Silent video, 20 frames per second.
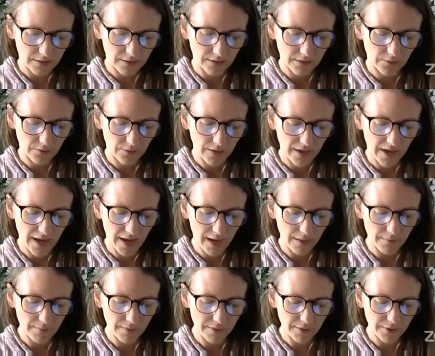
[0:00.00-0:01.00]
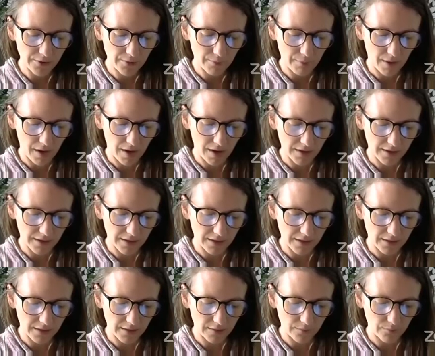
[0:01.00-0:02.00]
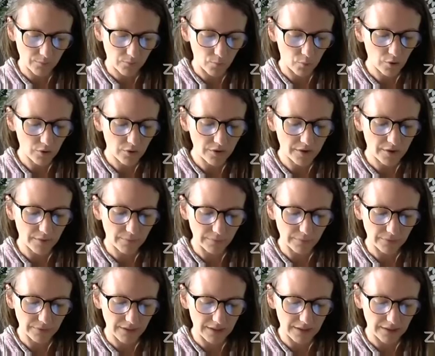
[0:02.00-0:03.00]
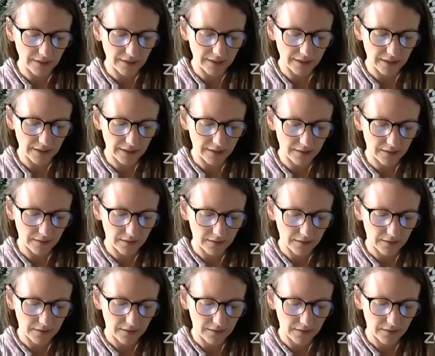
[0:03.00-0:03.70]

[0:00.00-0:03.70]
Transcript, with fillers: you inhabit your body more completely